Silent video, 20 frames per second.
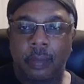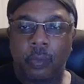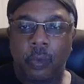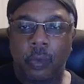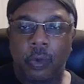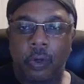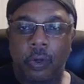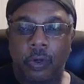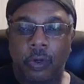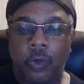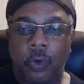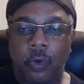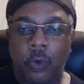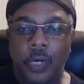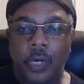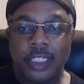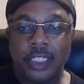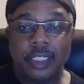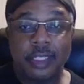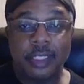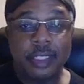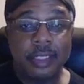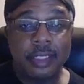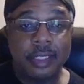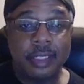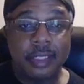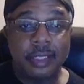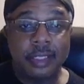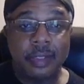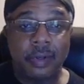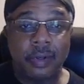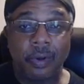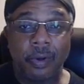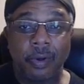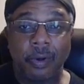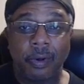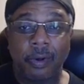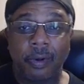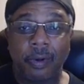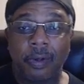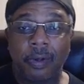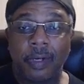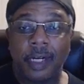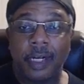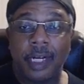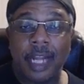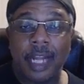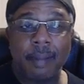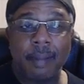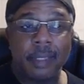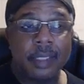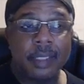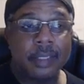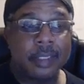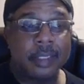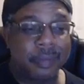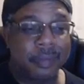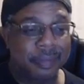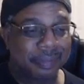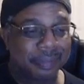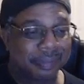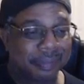more questions or comments?